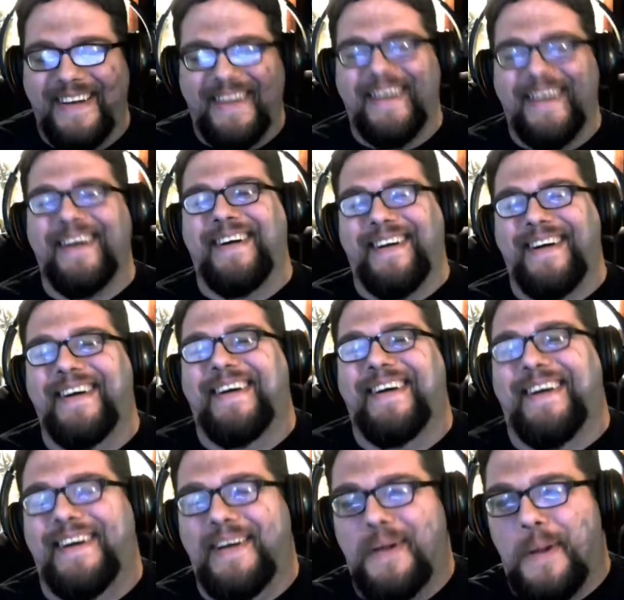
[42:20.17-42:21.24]
Yeah.
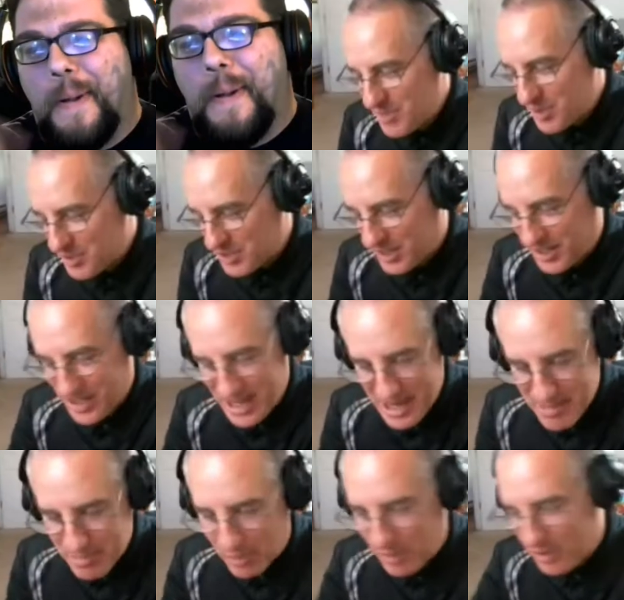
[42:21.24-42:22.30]
All of my music,
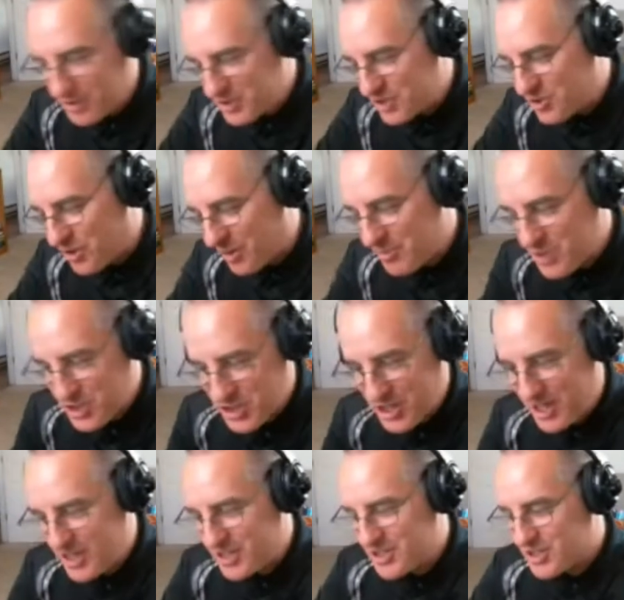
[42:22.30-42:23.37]
keyboards, drum
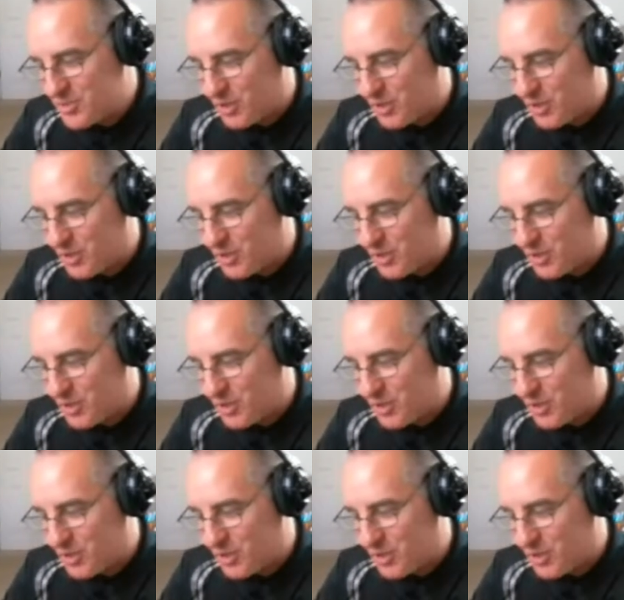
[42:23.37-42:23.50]
machines,